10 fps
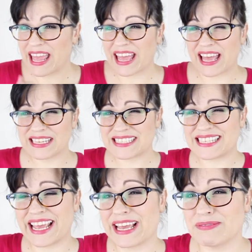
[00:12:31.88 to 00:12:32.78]
Gotta
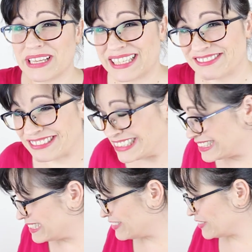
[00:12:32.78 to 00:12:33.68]
say, I'm not
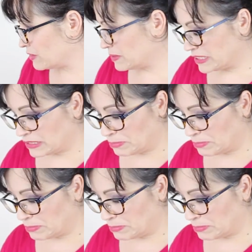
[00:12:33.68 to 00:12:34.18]
really thrilled with this